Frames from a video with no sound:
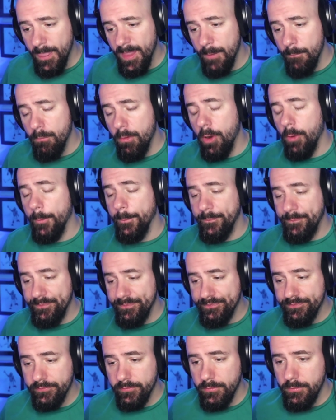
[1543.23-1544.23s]
Bro,
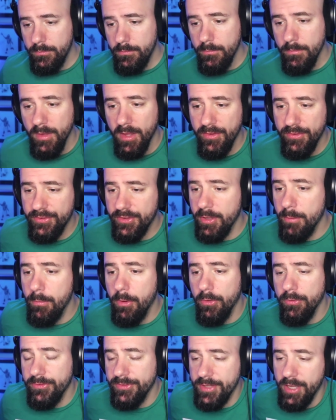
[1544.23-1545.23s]

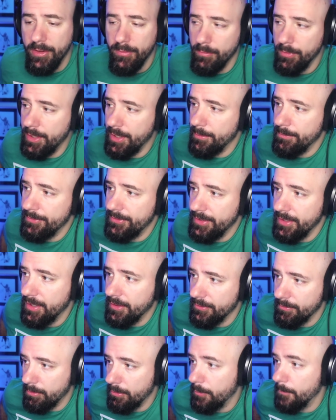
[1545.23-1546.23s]
Skimbo's done with
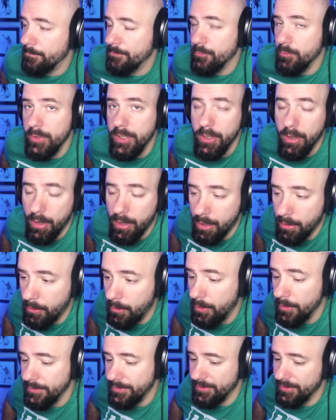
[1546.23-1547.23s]
MCS, bro. We are
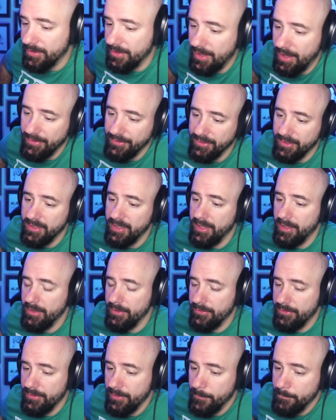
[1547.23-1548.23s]
on to Clash of
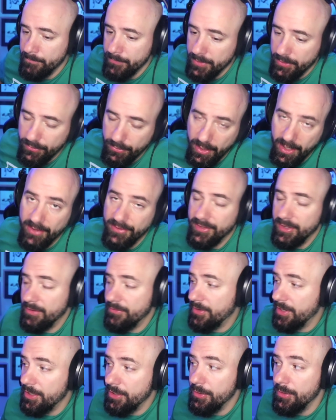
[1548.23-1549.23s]
Clans. So like I said, if
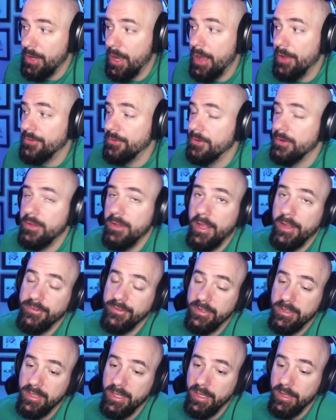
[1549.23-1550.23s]
any of you guys are in Clash
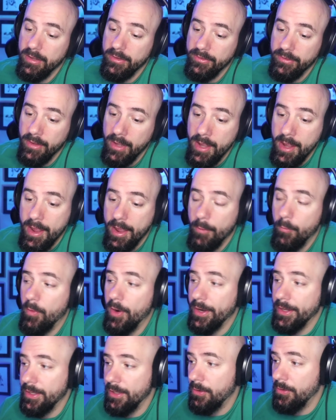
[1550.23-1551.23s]
of Clans and
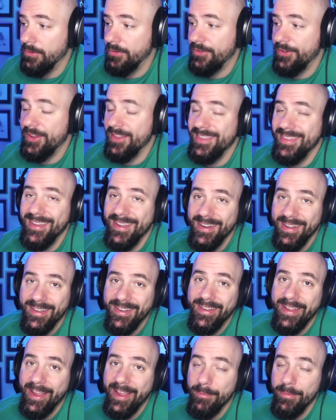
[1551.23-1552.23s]
want to get onto the Need It
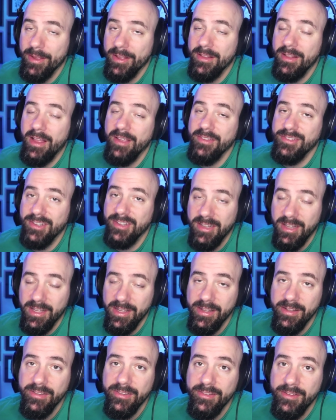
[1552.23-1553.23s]
Gaming Clash of
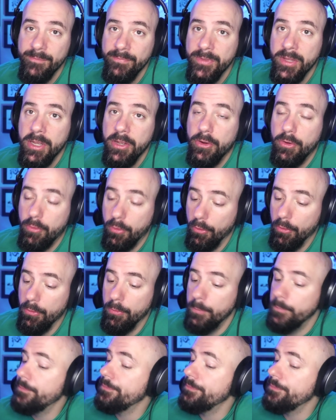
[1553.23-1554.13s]
Clans crew,